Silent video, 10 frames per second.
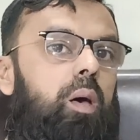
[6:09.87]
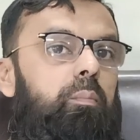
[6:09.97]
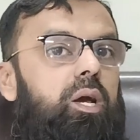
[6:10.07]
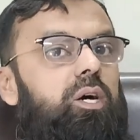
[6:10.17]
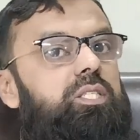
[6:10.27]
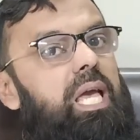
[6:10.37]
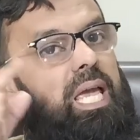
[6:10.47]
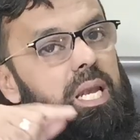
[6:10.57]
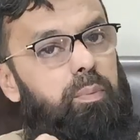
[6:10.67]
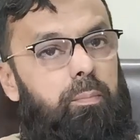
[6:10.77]
Because
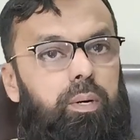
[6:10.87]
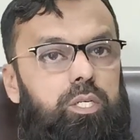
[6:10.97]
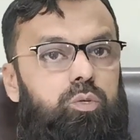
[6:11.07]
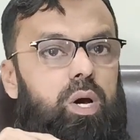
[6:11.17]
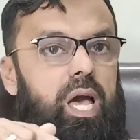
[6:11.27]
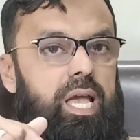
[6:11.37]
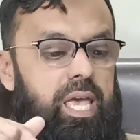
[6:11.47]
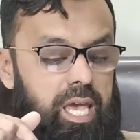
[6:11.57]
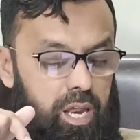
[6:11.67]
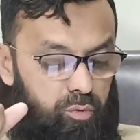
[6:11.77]
in paper 2
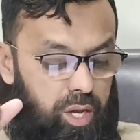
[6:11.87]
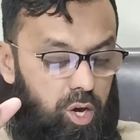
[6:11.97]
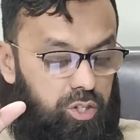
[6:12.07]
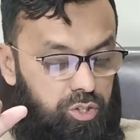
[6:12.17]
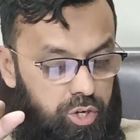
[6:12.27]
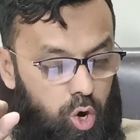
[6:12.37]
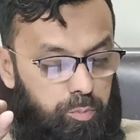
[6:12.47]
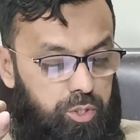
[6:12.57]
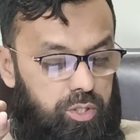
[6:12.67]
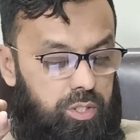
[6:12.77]
again we got three
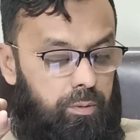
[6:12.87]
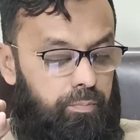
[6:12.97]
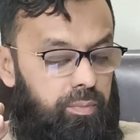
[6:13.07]
options,